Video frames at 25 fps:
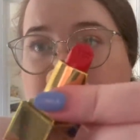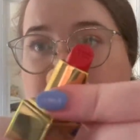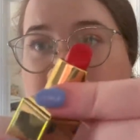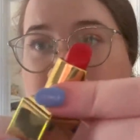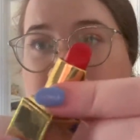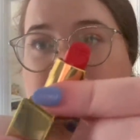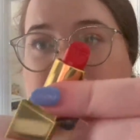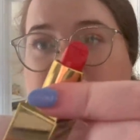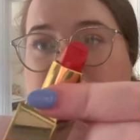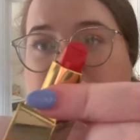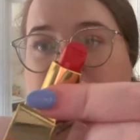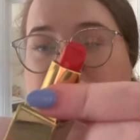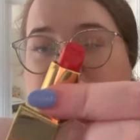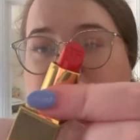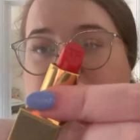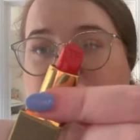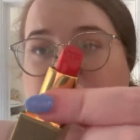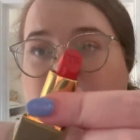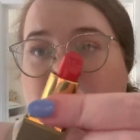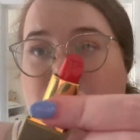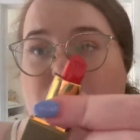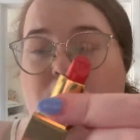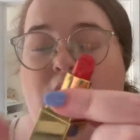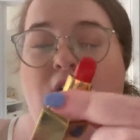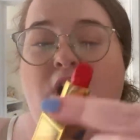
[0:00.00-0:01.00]

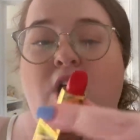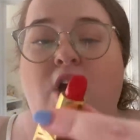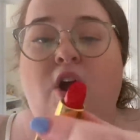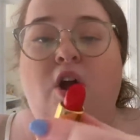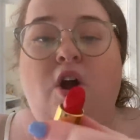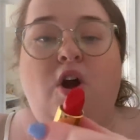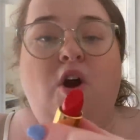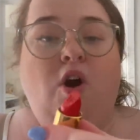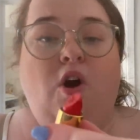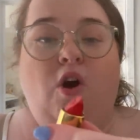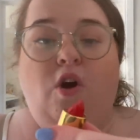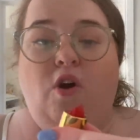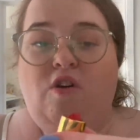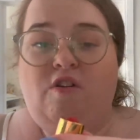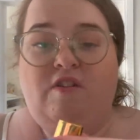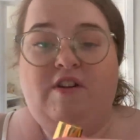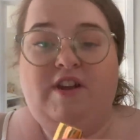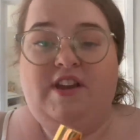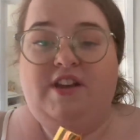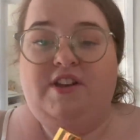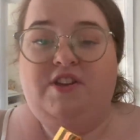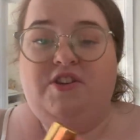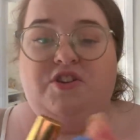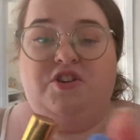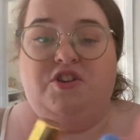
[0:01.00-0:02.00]
beautiful
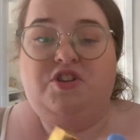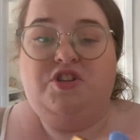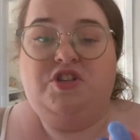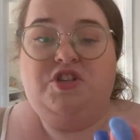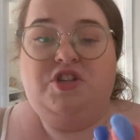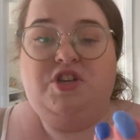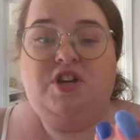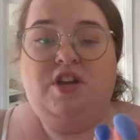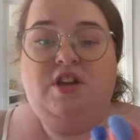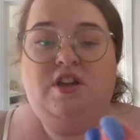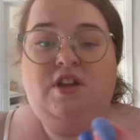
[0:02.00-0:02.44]
orange